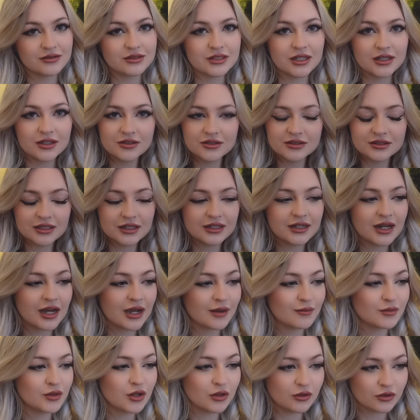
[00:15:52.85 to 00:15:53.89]
to London.
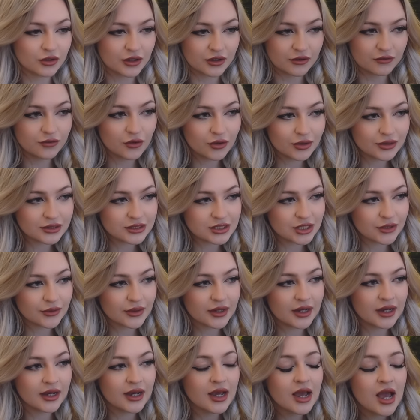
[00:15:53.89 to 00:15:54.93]
I'm not looking forward to
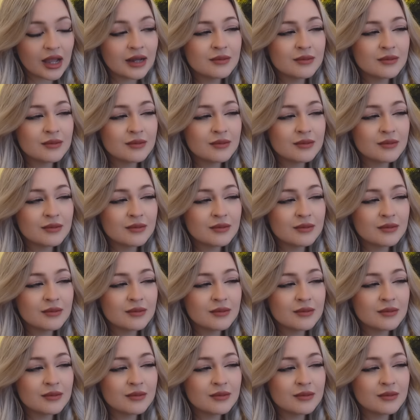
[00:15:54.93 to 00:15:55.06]
it.